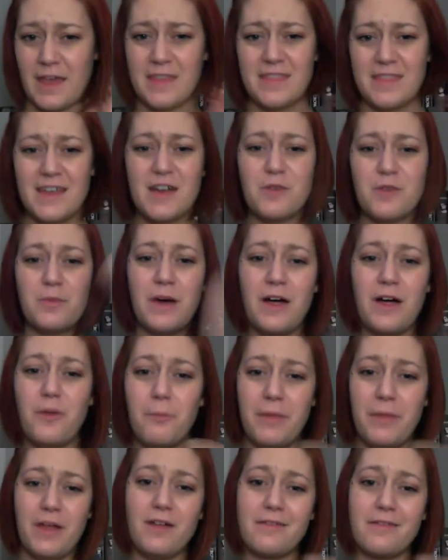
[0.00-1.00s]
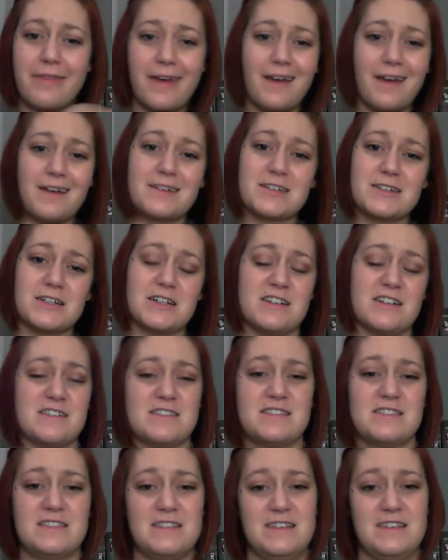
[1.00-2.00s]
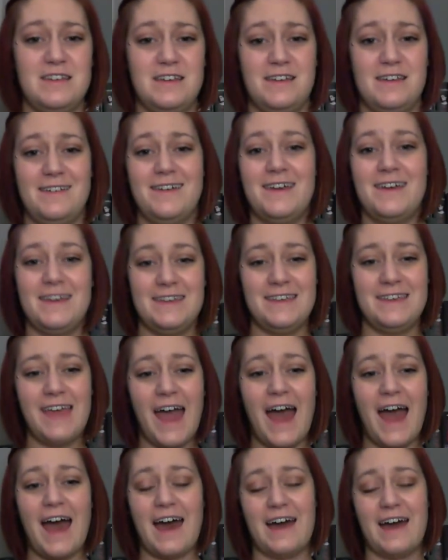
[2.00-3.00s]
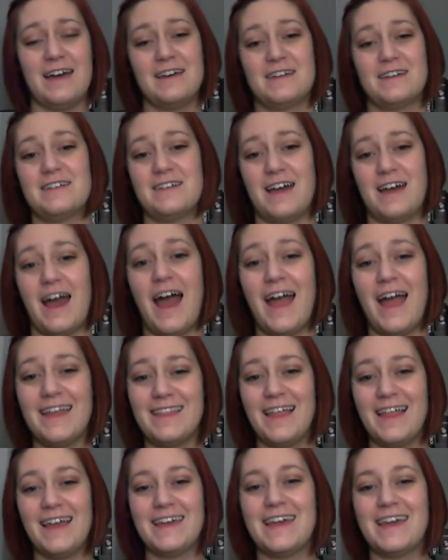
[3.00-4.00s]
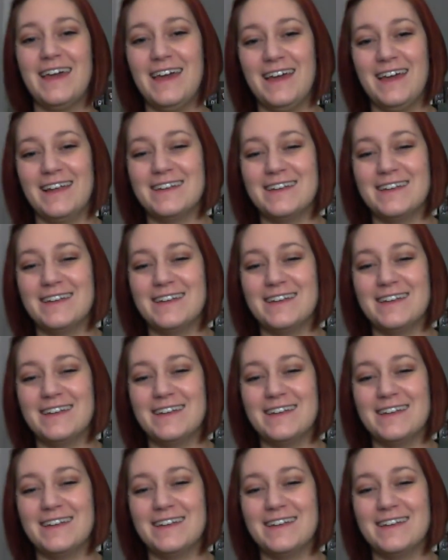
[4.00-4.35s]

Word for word: They're well built characters. Yeah, I like it.